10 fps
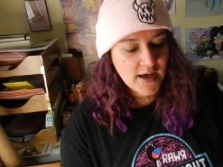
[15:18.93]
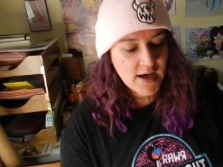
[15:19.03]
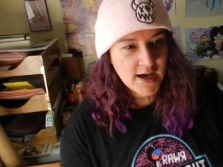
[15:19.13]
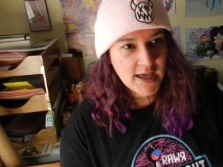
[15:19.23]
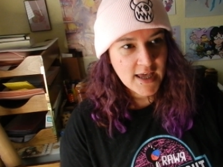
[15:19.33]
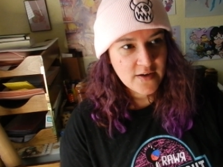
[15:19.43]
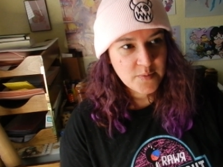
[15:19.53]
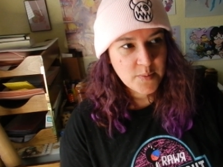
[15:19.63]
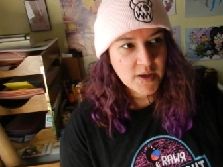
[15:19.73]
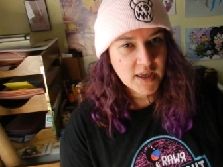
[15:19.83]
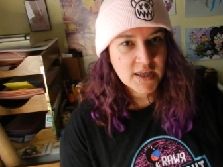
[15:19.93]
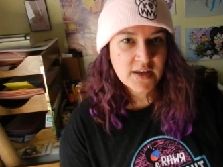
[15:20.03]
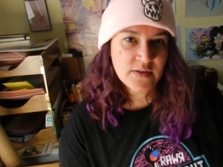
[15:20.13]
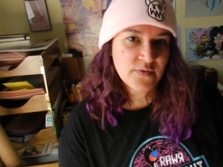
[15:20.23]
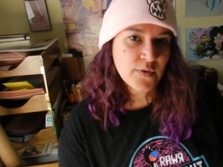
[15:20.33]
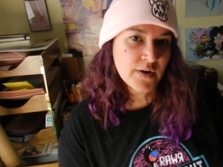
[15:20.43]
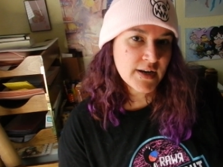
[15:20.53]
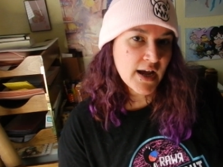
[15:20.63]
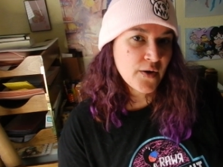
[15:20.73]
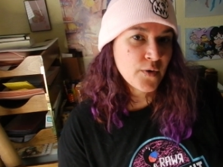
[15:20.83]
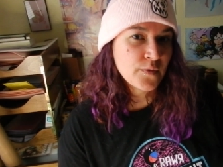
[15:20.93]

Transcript: I have been paying it for now